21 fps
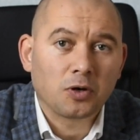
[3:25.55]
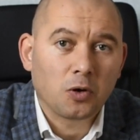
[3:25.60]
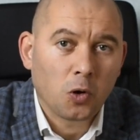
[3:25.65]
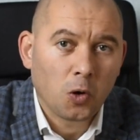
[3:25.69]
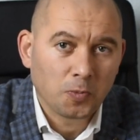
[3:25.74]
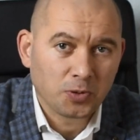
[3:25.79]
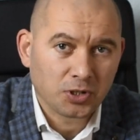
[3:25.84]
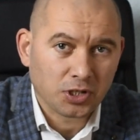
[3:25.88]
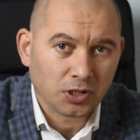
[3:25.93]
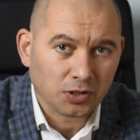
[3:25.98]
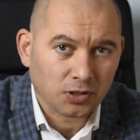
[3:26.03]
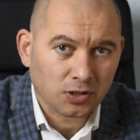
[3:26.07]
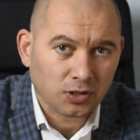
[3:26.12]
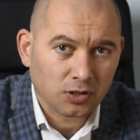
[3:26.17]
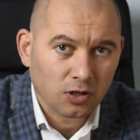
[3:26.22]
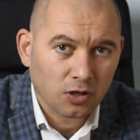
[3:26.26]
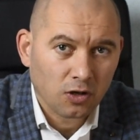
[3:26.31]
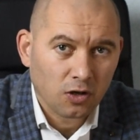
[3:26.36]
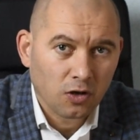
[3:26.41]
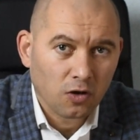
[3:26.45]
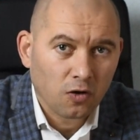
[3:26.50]
options
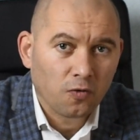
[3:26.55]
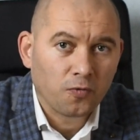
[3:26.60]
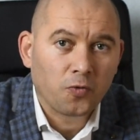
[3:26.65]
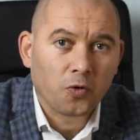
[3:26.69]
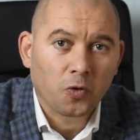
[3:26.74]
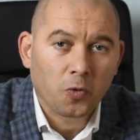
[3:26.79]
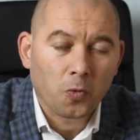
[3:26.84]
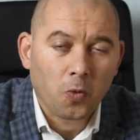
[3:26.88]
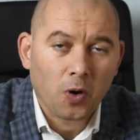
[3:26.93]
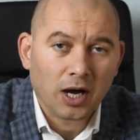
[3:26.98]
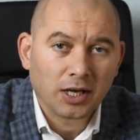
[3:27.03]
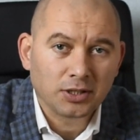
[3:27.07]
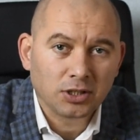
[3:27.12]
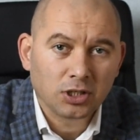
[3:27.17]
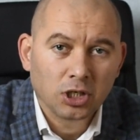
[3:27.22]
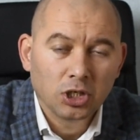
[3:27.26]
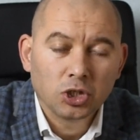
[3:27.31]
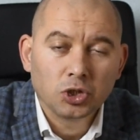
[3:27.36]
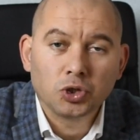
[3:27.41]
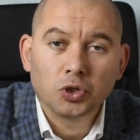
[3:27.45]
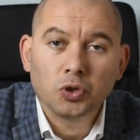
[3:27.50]
for what
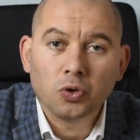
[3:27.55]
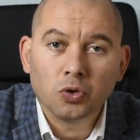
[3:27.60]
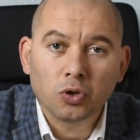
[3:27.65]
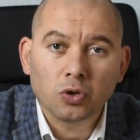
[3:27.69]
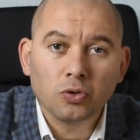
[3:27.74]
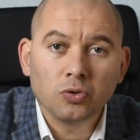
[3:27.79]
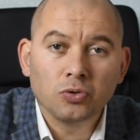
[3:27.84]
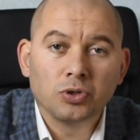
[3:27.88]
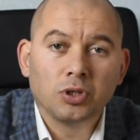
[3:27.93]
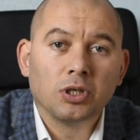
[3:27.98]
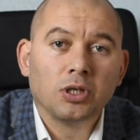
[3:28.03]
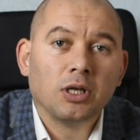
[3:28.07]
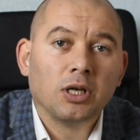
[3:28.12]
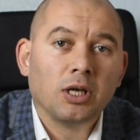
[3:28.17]
to include